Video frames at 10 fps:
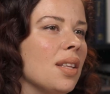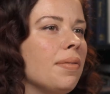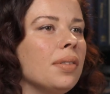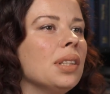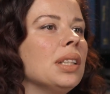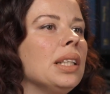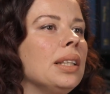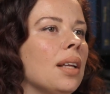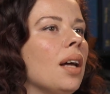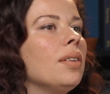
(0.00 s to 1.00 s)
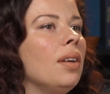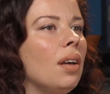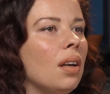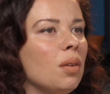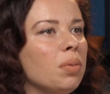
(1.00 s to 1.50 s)
definitely not
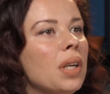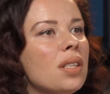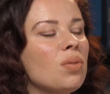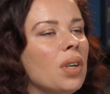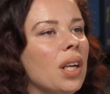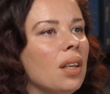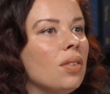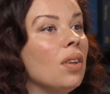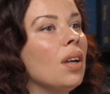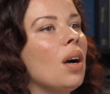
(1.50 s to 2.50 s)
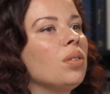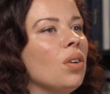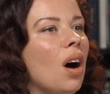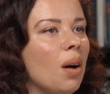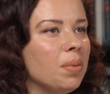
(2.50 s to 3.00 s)
yet at a place where he can think how to
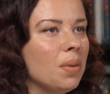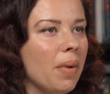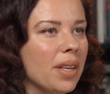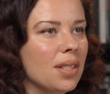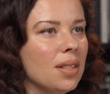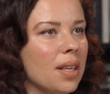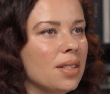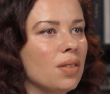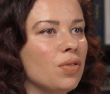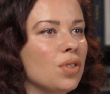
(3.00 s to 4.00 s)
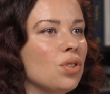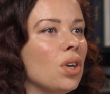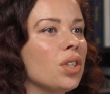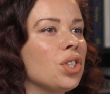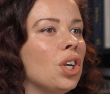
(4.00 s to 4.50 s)
optimize the test
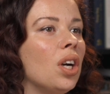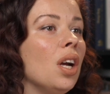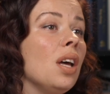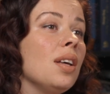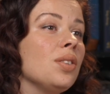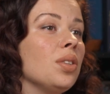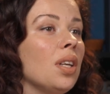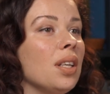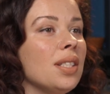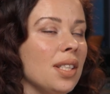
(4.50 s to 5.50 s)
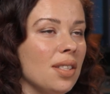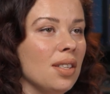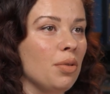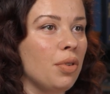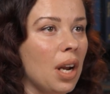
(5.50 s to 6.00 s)
infrastructure so that it's
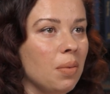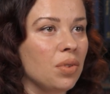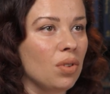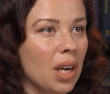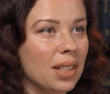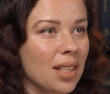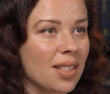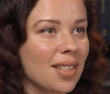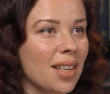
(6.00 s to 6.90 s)
easier for him to write test